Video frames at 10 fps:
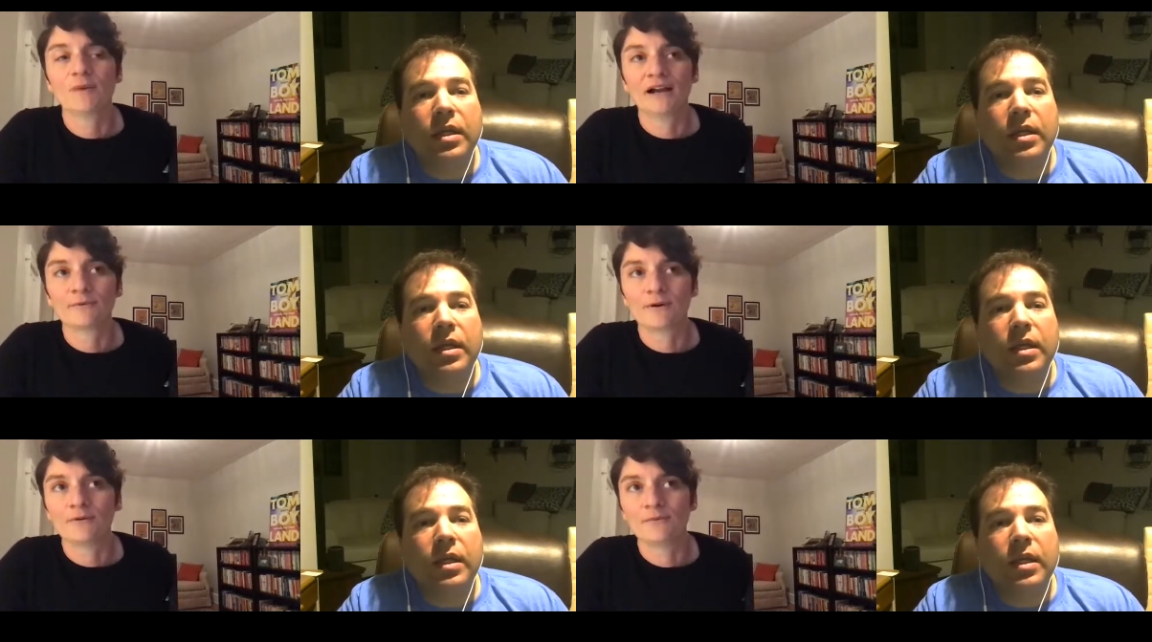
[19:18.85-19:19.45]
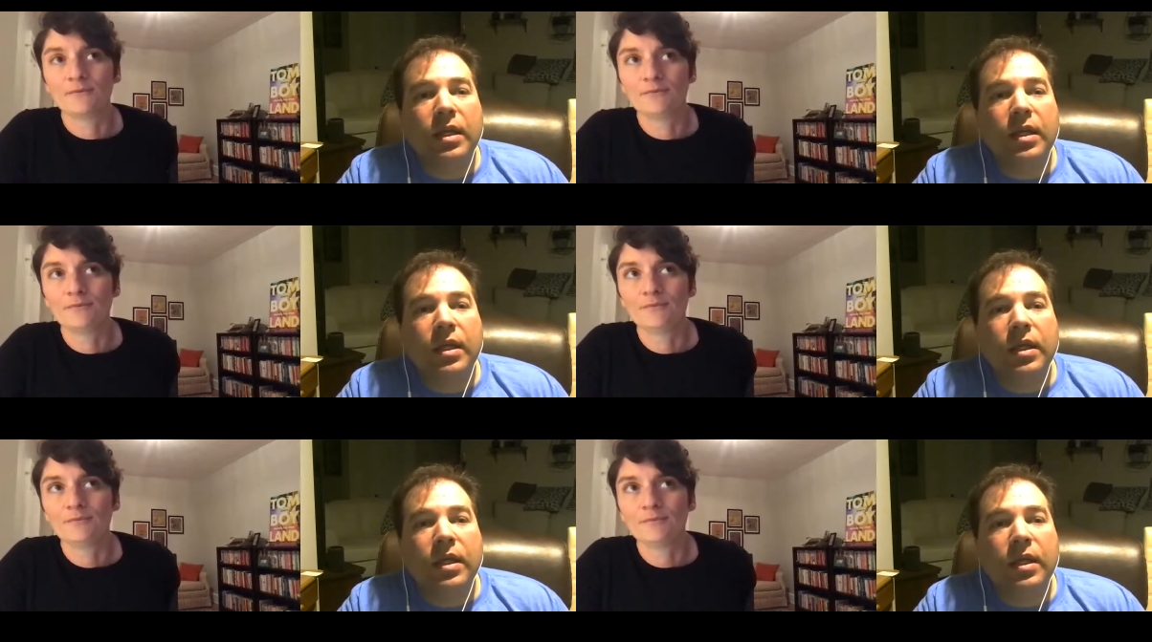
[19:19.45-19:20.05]
Speaker 1: I wrote
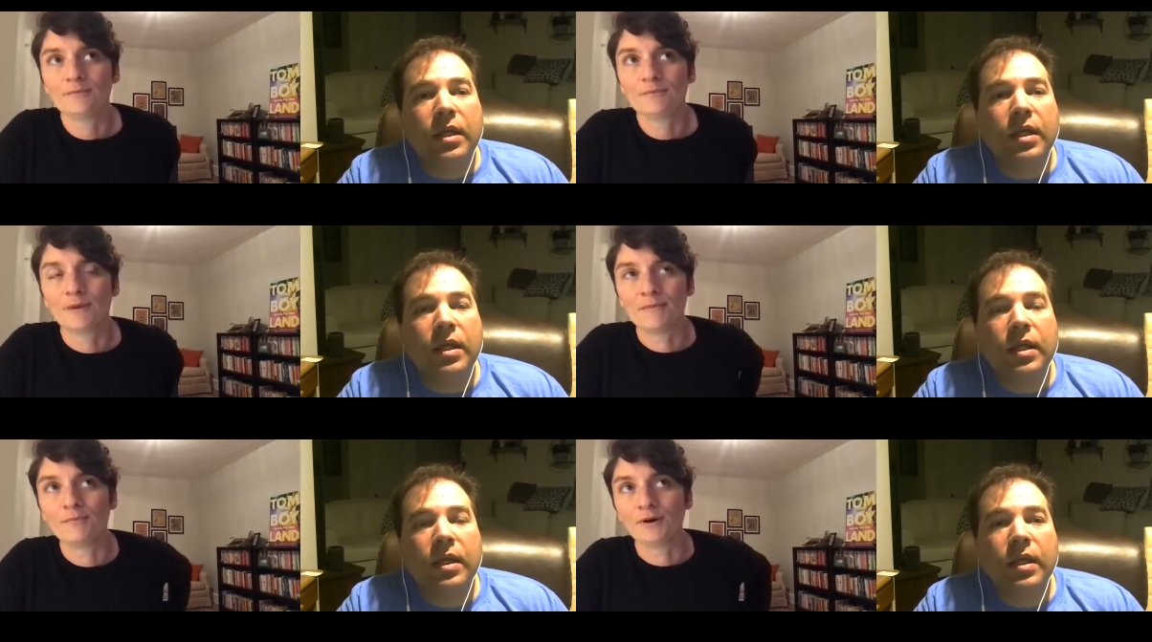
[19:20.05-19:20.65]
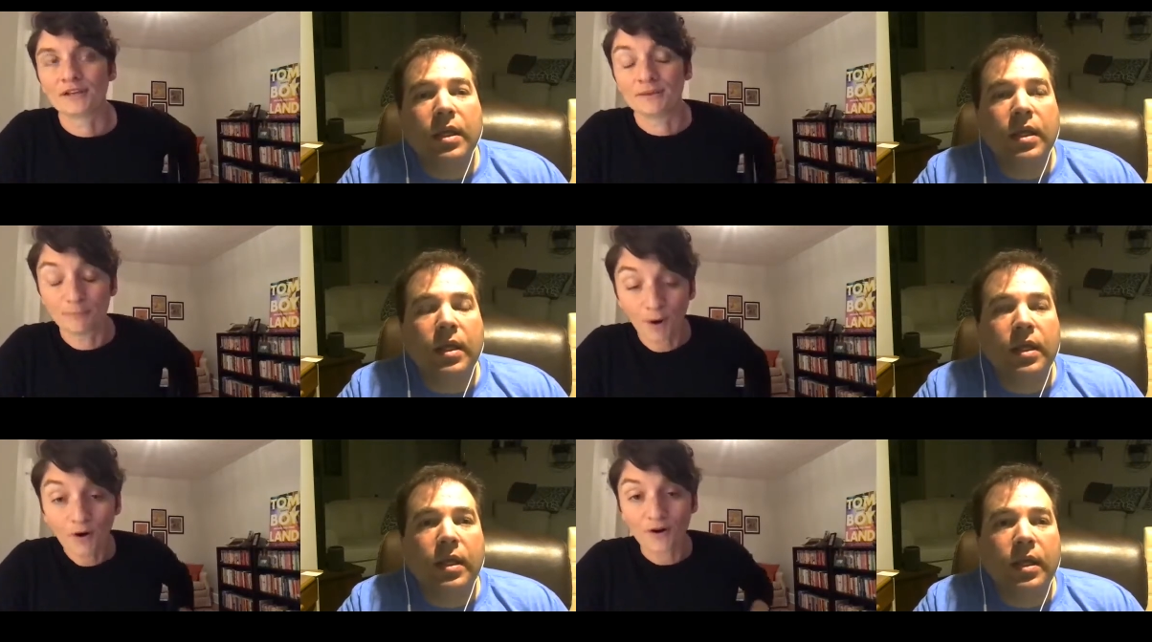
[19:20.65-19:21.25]
my book in
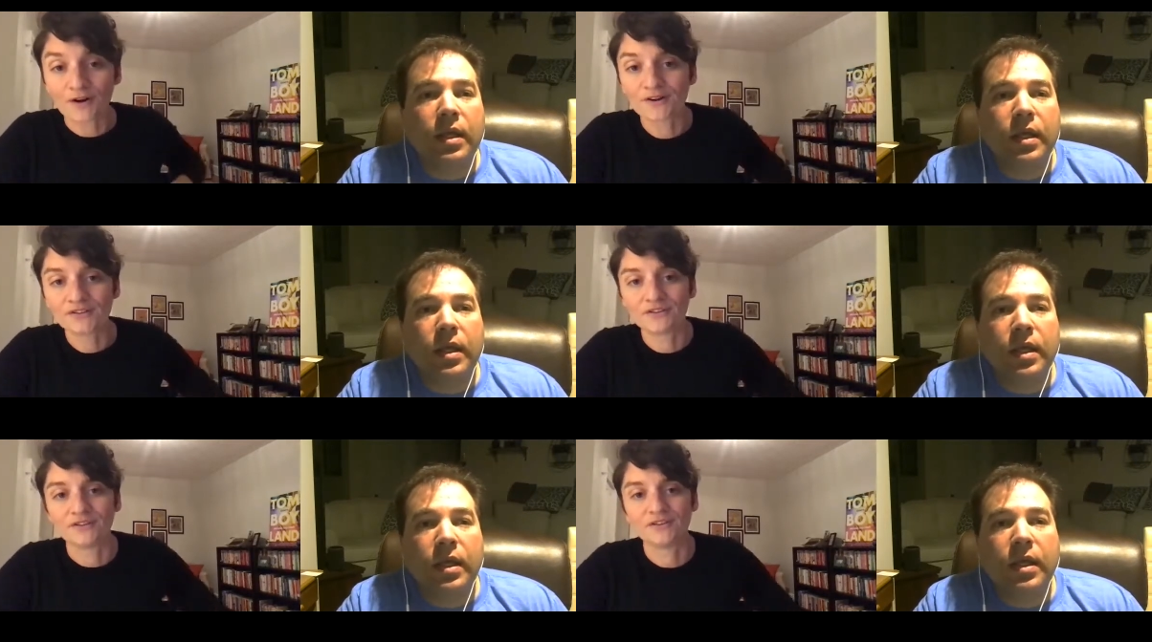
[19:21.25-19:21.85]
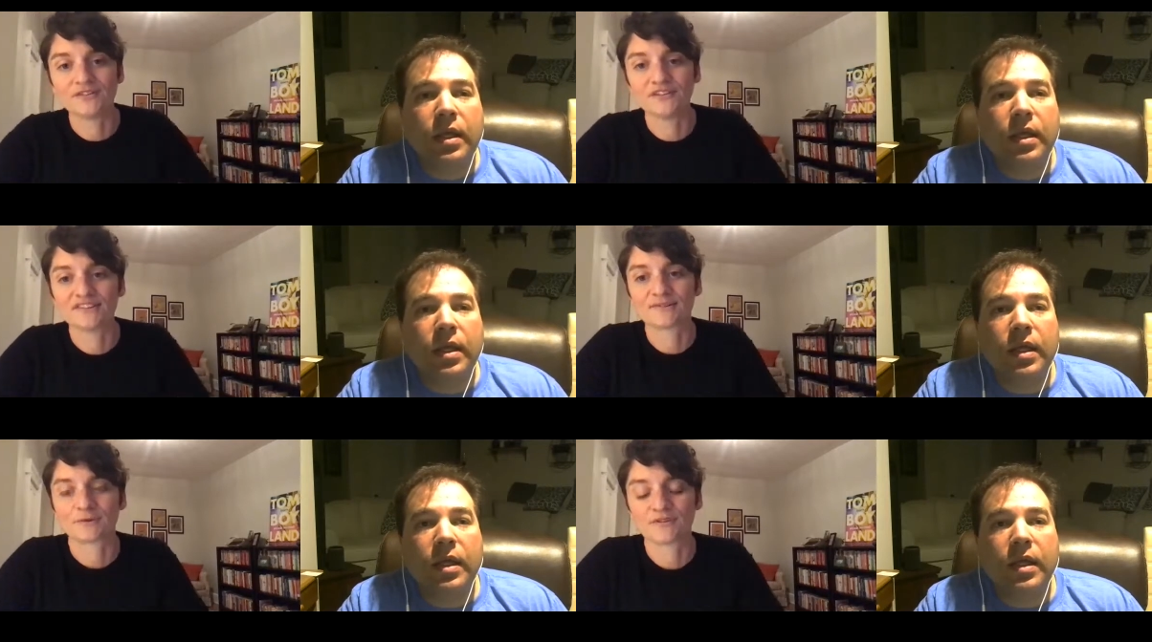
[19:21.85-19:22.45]
part to to
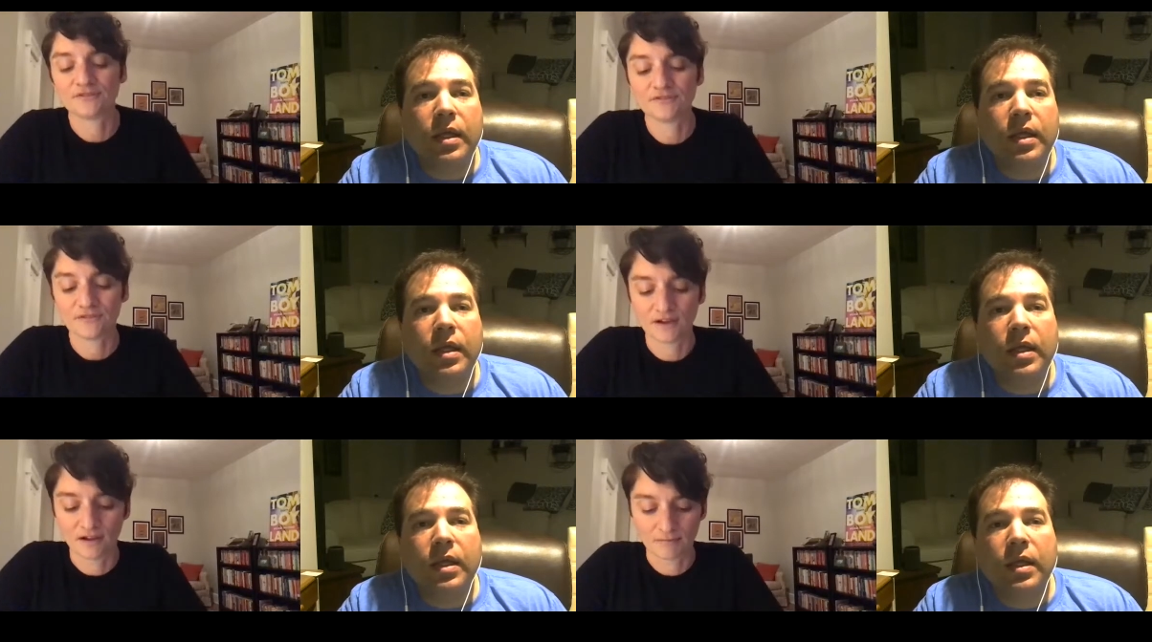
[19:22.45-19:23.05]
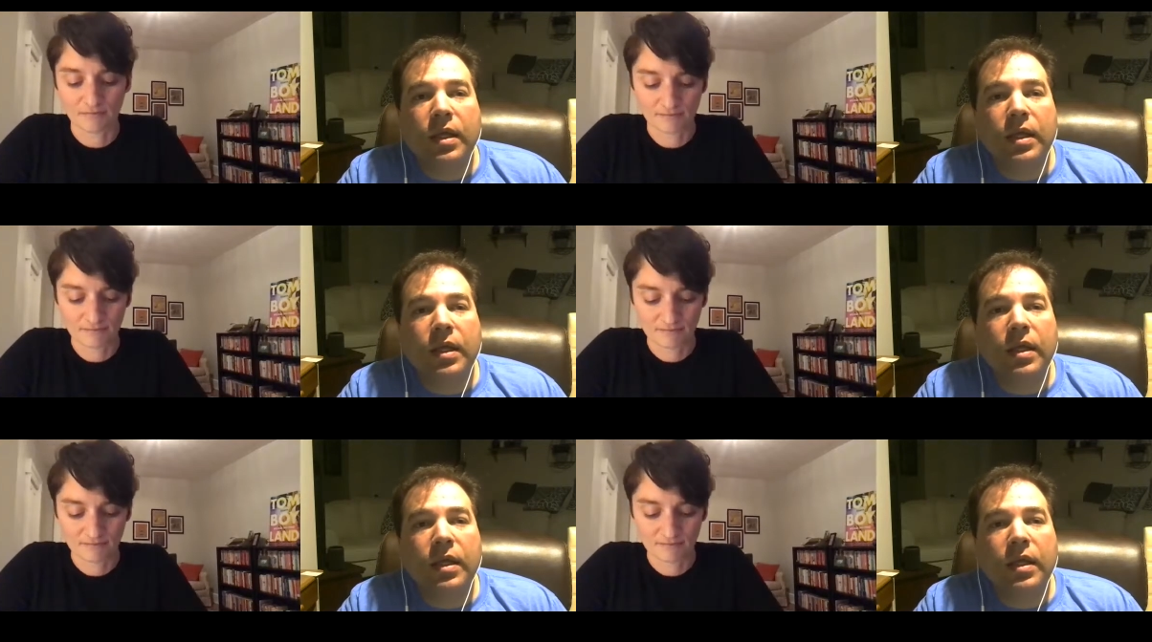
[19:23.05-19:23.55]
sort of um,